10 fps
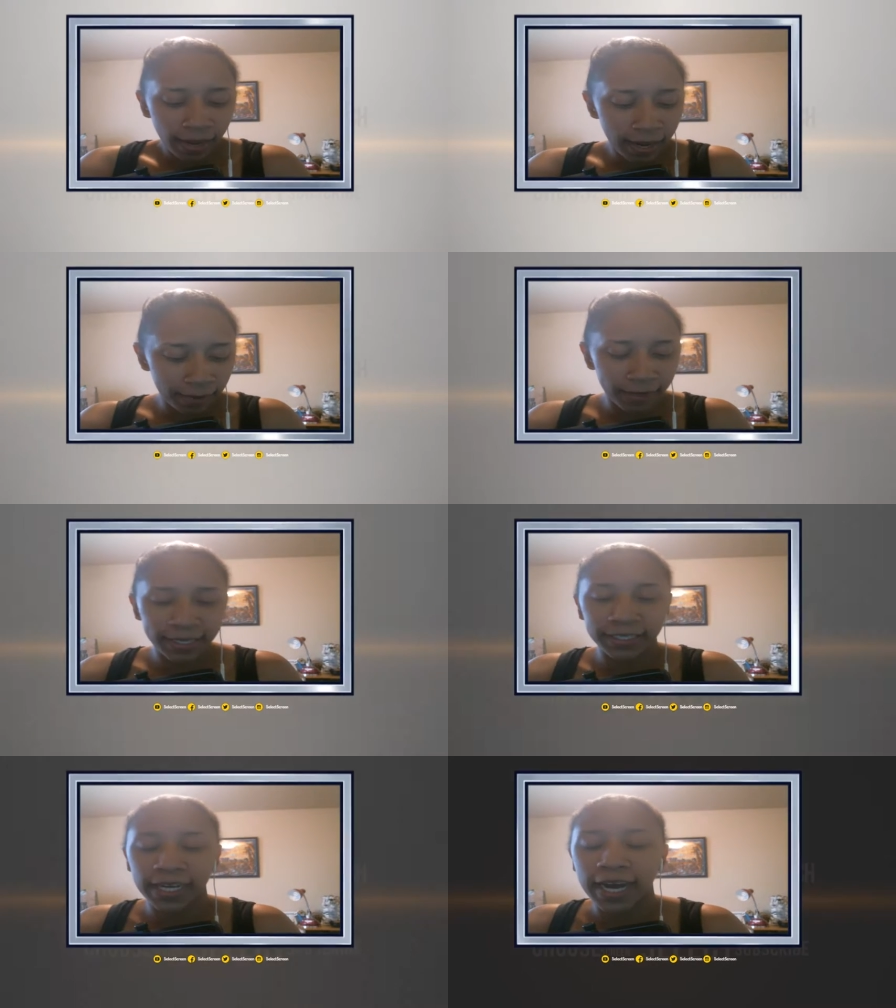
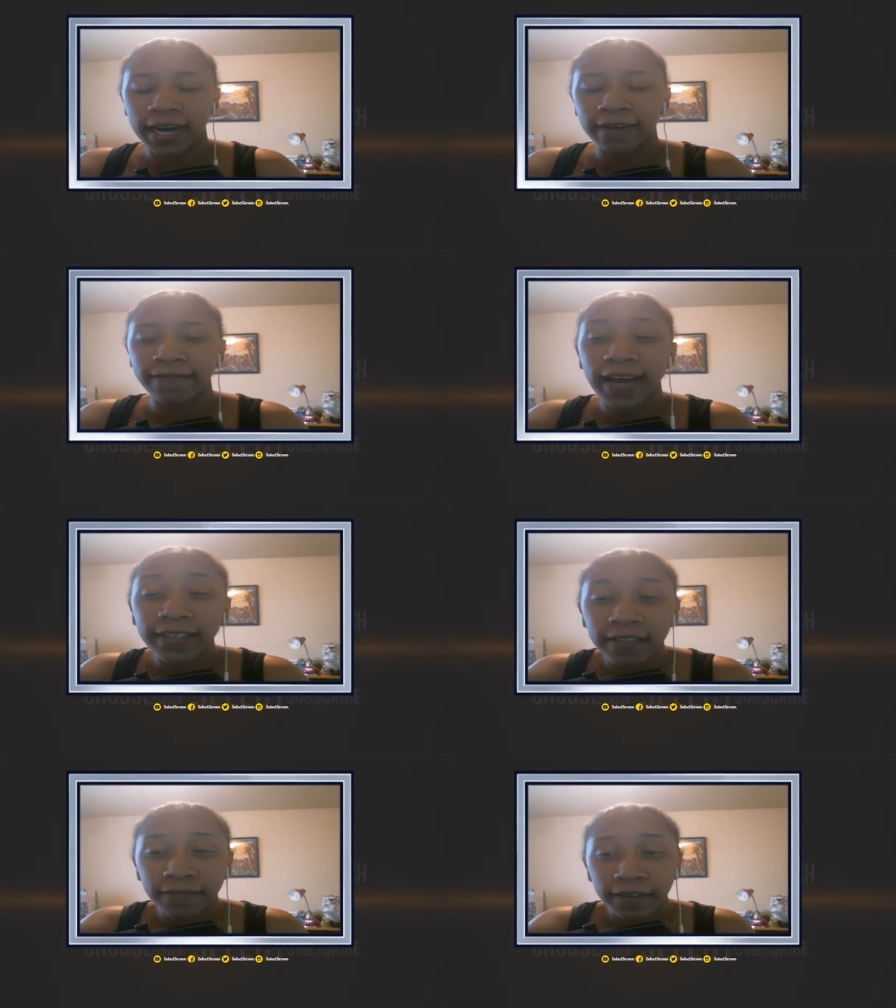anyways, uh,
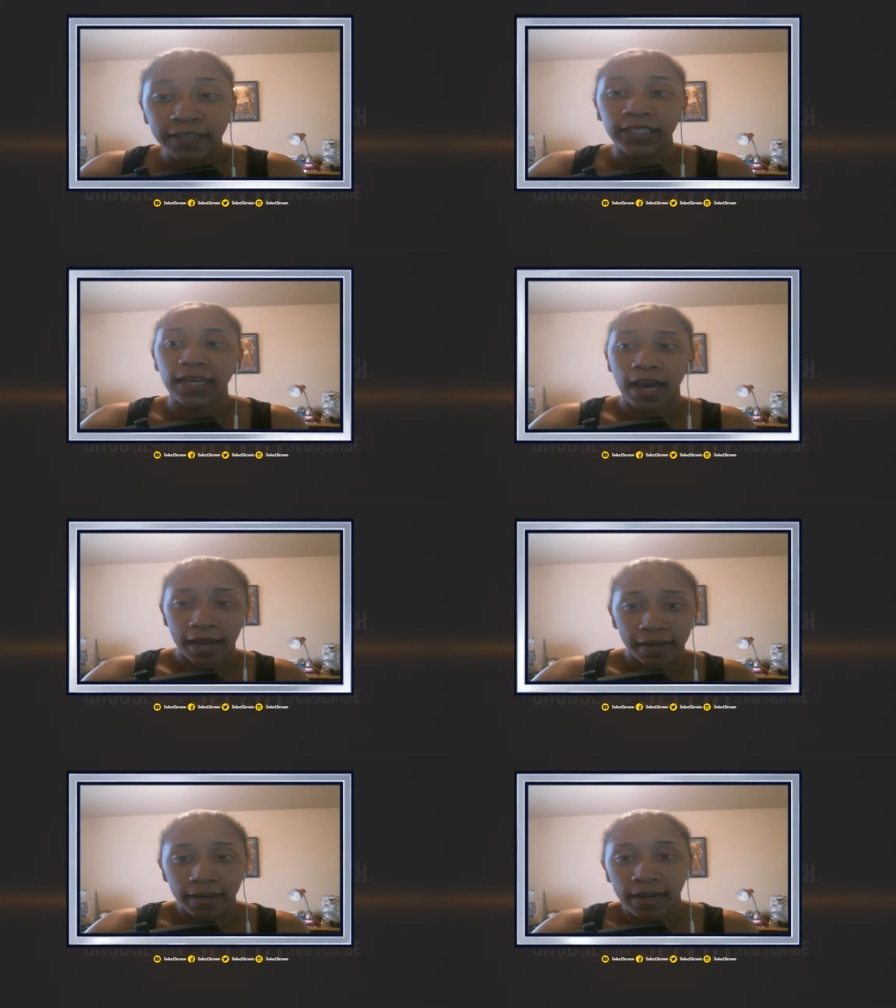Fast and the Furious
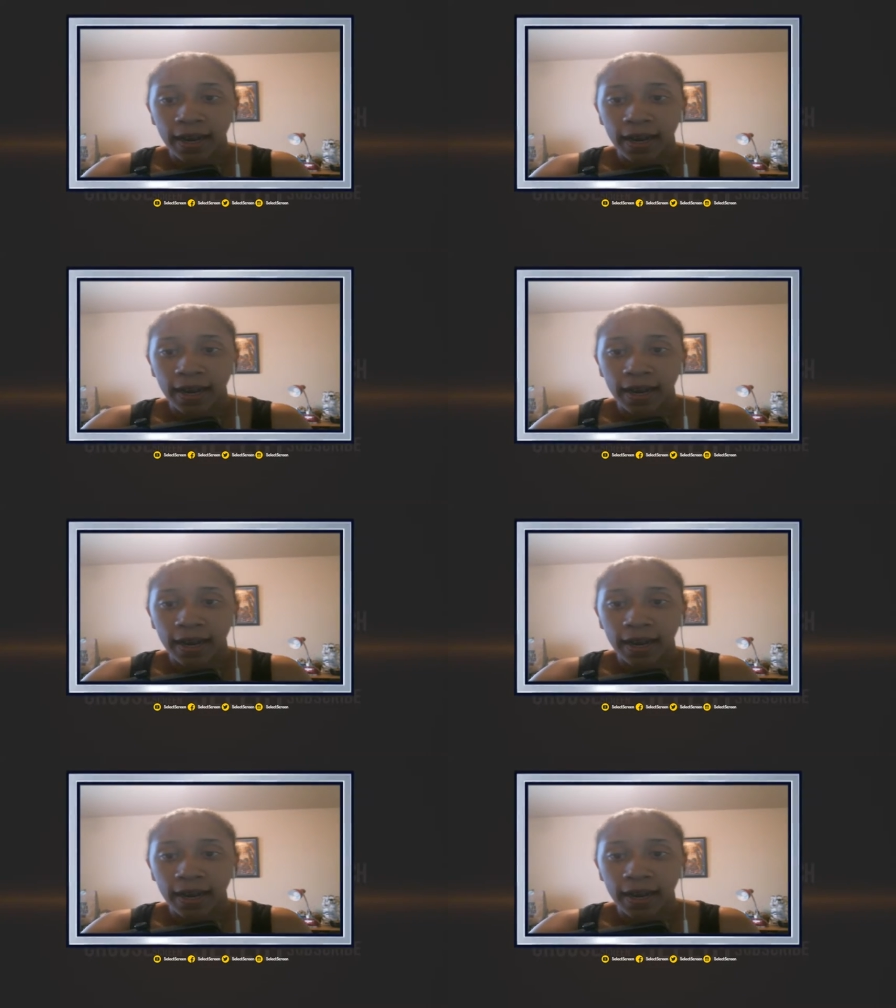nine.